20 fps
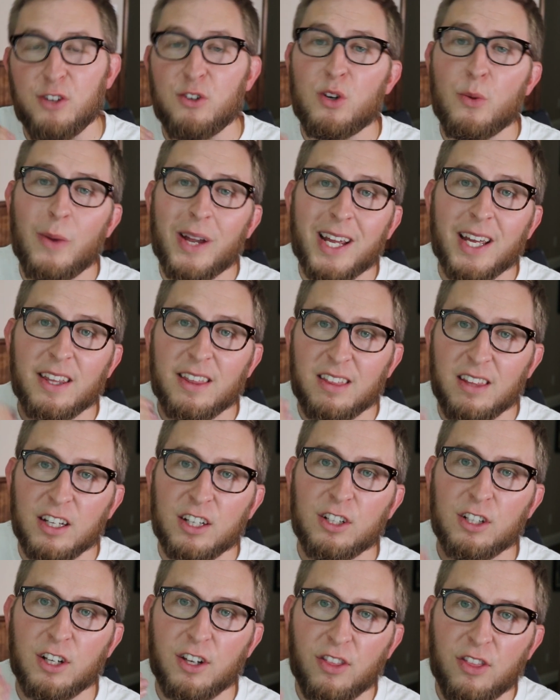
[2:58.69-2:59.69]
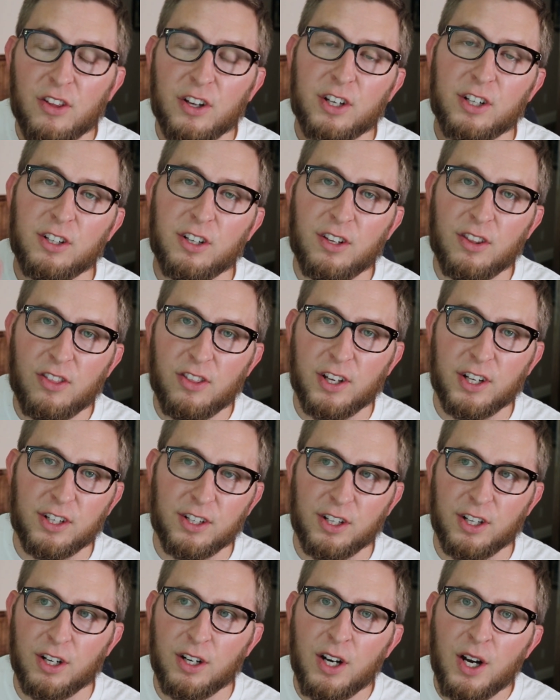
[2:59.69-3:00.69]
you can make it thicker and thicker and
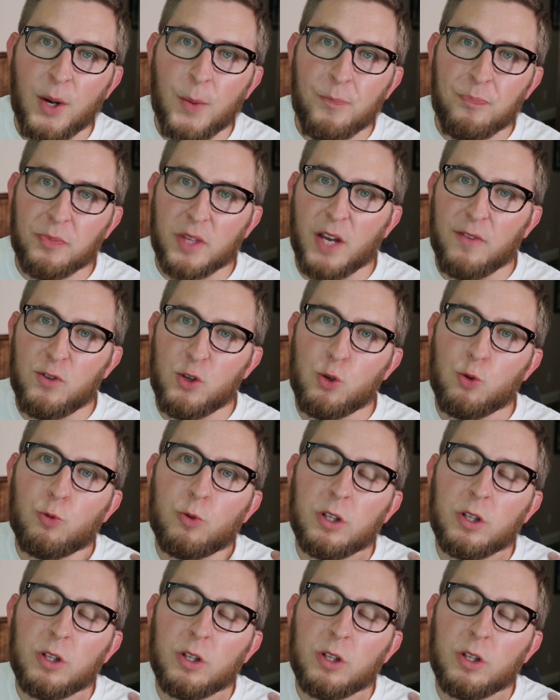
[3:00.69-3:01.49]
thicker if you